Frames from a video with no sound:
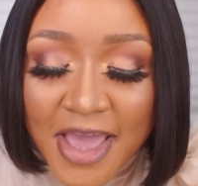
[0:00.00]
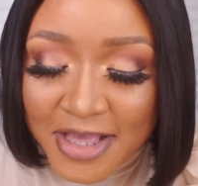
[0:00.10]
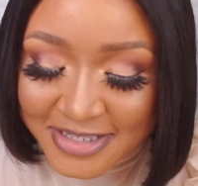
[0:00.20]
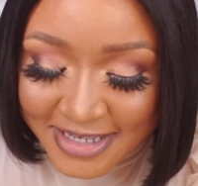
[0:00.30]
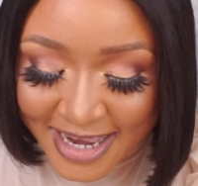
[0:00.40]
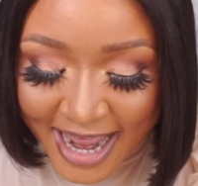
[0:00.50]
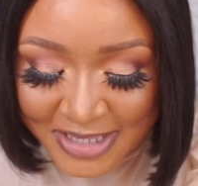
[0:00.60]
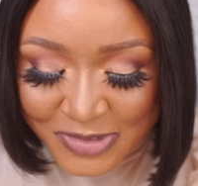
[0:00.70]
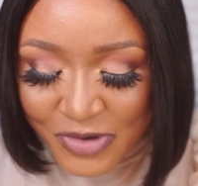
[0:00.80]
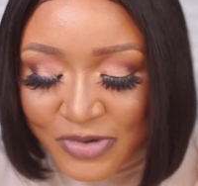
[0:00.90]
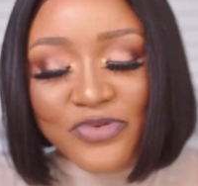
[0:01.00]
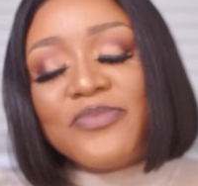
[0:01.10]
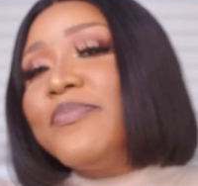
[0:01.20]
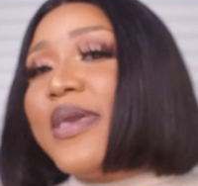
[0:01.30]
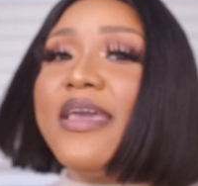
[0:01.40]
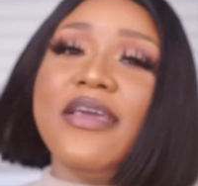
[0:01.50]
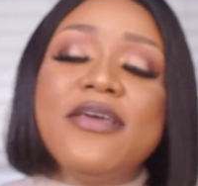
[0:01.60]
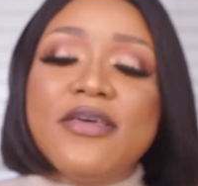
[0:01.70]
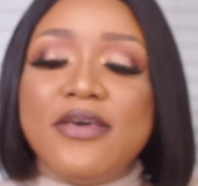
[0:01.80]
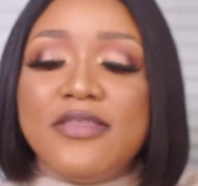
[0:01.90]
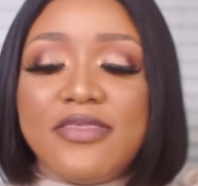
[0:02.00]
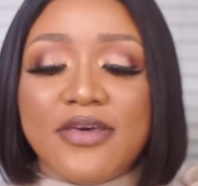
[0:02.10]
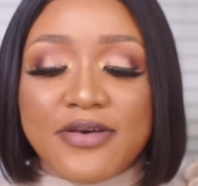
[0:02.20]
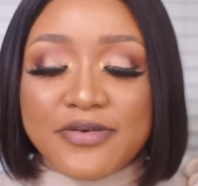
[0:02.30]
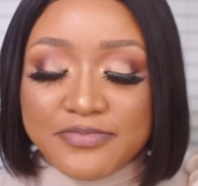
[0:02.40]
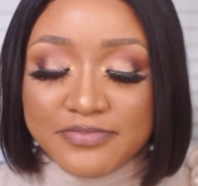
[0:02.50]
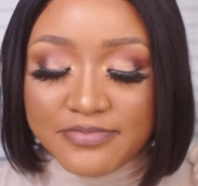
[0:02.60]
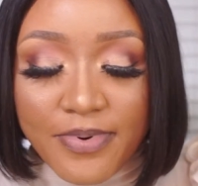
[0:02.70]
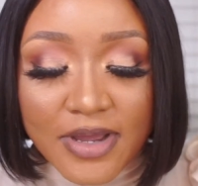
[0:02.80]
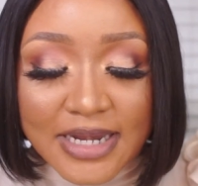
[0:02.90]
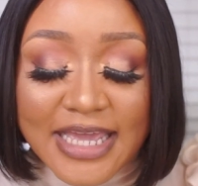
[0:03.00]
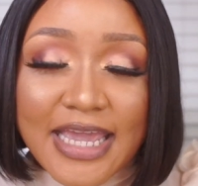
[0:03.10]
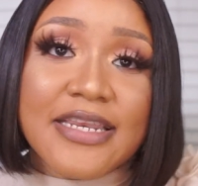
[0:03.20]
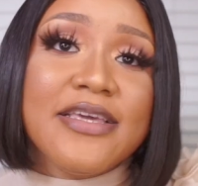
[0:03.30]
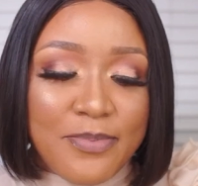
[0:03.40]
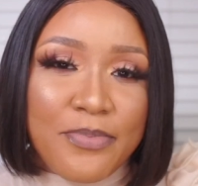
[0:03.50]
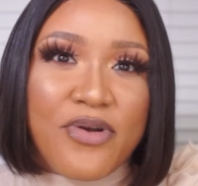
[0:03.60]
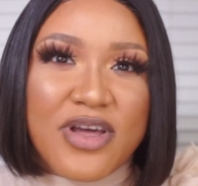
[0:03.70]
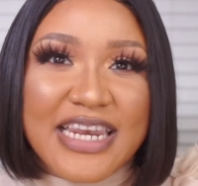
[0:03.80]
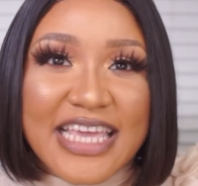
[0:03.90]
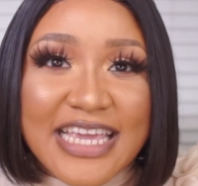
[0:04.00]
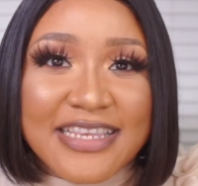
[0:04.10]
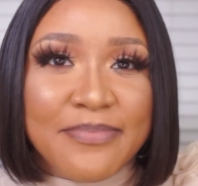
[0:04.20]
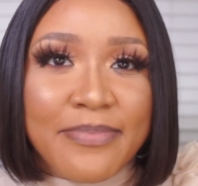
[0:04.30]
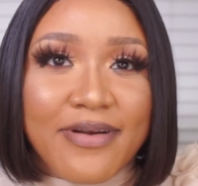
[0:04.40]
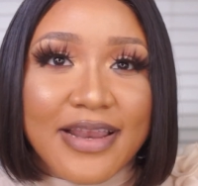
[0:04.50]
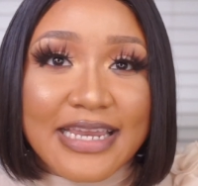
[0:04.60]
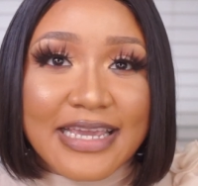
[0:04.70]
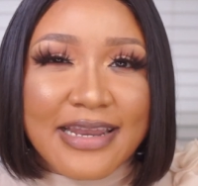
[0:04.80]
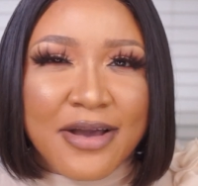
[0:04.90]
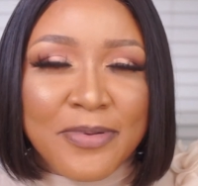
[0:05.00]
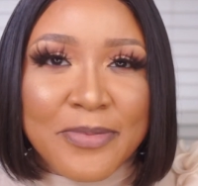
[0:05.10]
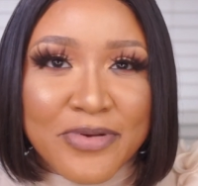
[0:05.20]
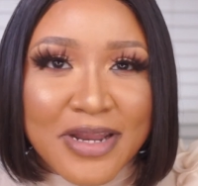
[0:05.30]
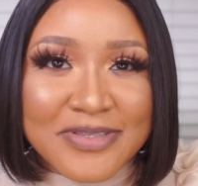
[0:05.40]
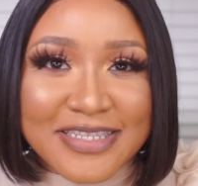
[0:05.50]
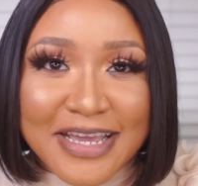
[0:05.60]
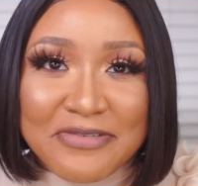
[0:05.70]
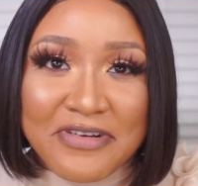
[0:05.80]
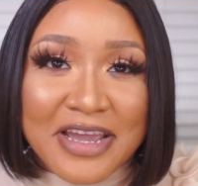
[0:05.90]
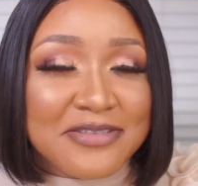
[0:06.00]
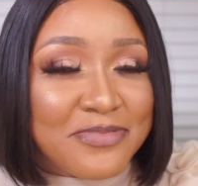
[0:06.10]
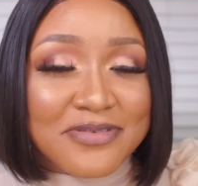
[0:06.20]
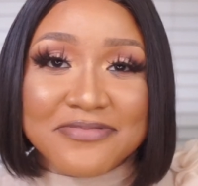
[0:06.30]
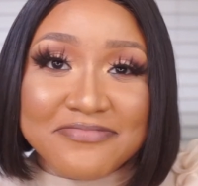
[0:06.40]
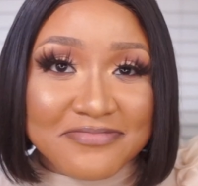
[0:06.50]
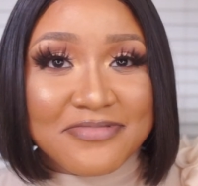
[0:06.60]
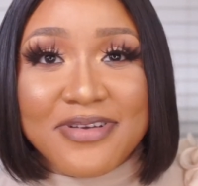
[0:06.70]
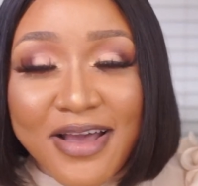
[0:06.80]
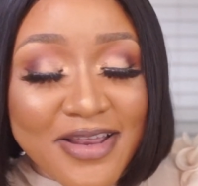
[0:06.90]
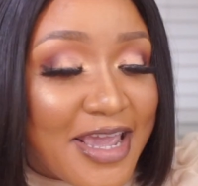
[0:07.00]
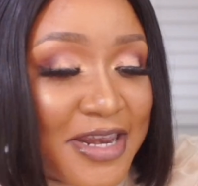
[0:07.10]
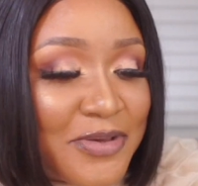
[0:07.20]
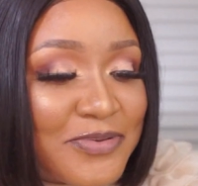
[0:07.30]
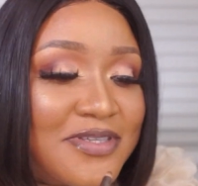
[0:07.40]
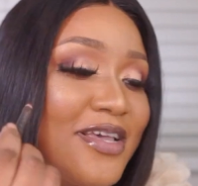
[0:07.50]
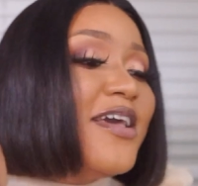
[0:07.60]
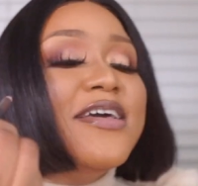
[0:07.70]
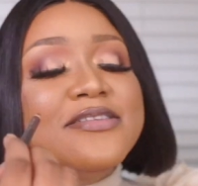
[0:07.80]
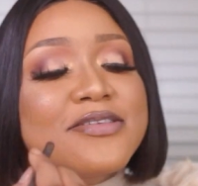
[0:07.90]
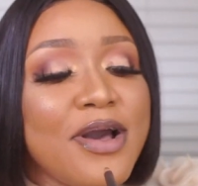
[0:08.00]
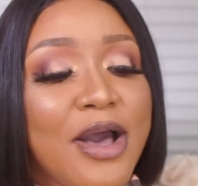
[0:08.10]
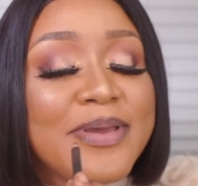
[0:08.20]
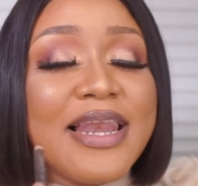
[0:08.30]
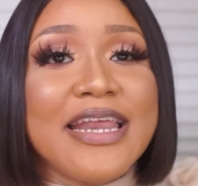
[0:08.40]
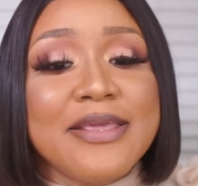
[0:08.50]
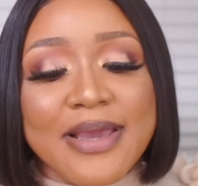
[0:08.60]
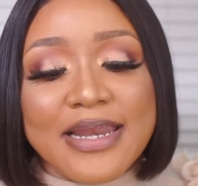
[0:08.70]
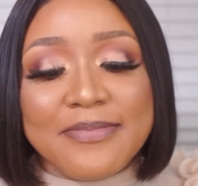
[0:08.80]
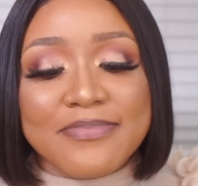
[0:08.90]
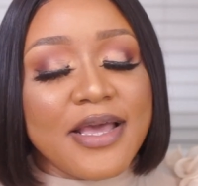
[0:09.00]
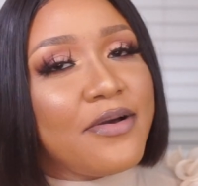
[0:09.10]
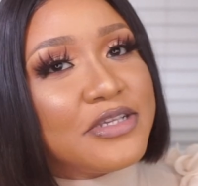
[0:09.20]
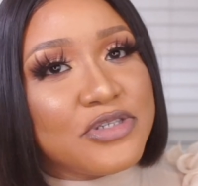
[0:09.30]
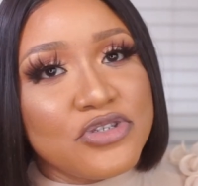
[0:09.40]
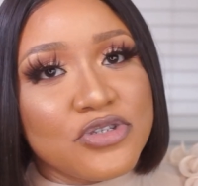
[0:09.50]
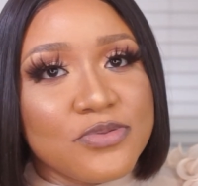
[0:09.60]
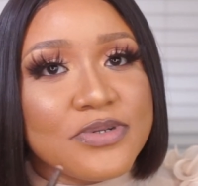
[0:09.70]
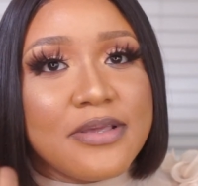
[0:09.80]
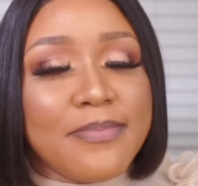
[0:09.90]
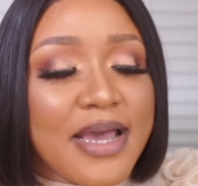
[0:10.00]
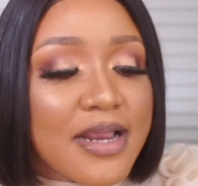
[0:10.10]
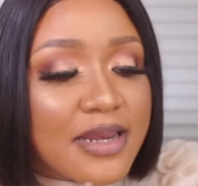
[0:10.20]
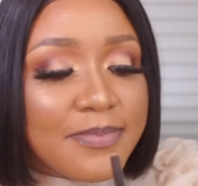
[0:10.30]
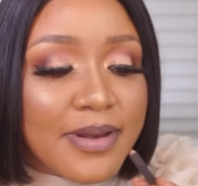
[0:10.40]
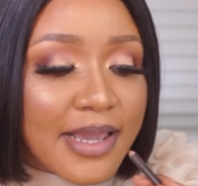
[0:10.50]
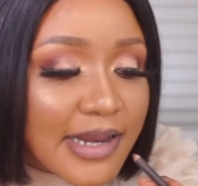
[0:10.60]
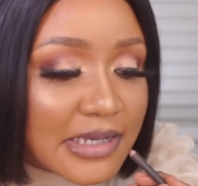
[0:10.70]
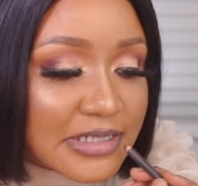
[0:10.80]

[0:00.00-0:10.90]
so the last one would be the Praline. I hope I'm pronouncing that right, but anywho's. So I'll be lining my lip now as usual with the MAC lip liner in